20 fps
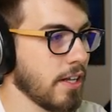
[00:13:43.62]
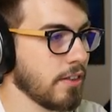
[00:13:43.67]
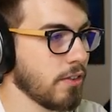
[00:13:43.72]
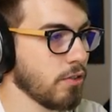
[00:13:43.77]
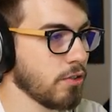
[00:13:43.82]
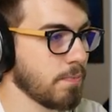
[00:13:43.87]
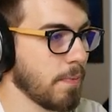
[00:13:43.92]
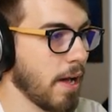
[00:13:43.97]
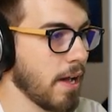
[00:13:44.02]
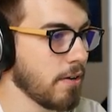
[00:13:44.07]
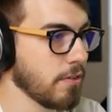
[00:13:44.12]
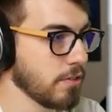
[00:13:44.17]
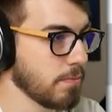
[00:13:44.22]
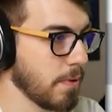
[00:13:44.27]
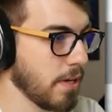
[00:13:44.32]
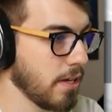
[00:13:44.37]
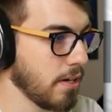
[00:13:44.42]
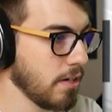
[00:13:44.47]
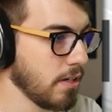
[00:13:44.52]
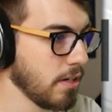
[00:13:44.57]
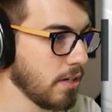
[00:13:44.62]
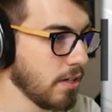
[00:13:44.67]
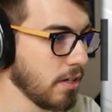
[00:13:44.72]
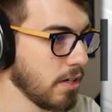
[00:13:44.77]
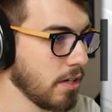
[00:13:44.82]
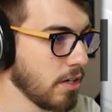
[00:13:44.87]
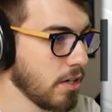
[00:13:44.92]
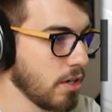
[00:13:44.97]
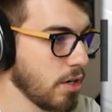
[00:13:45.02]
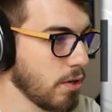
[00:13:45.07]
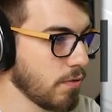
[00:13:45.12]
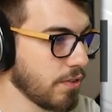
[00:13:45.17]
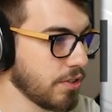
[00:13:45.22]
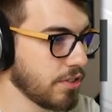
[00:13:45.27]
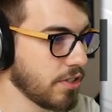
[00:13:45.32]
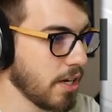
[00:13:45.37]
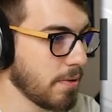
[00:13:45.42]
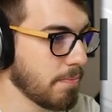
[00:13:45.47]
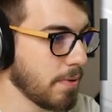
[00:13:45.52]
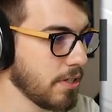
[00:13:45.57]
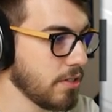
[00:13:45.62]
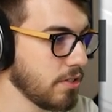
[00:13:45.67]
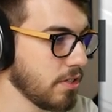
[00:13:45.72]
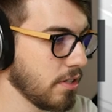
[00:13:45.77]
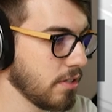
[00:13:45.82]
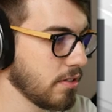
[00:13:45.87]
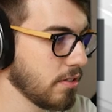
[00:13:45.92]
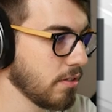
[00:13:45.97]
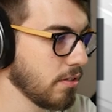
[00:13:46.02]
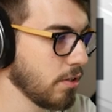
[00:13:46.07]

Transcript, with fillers: to get those bios, man. Overshot by just a